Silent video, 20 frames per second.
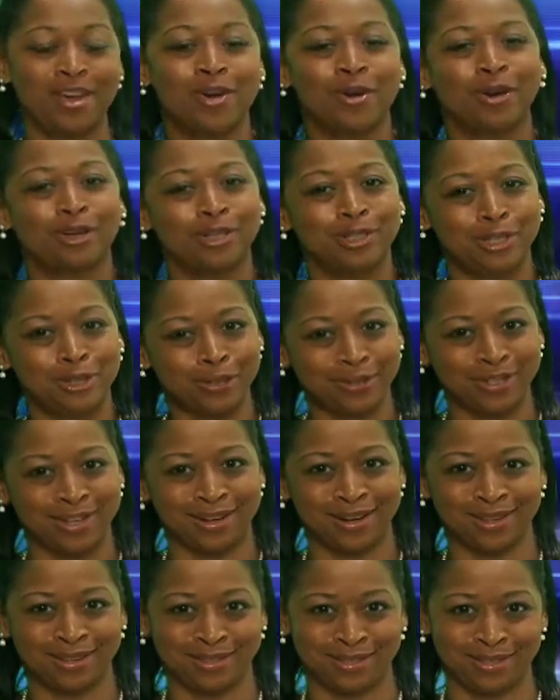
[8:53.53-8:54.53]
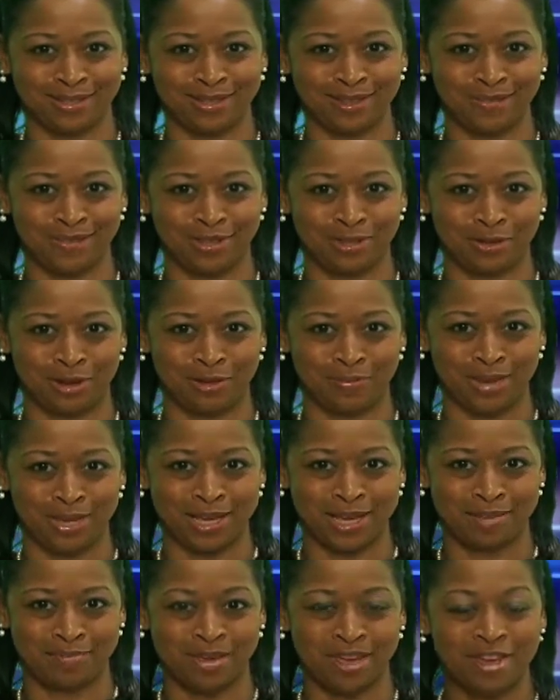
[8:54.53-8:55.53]
on Tuesday nights at 7:30
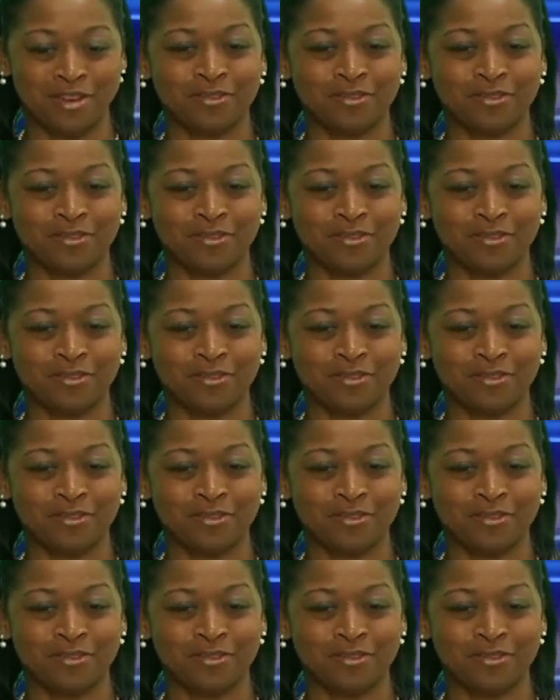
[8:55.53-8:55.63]
p.m.,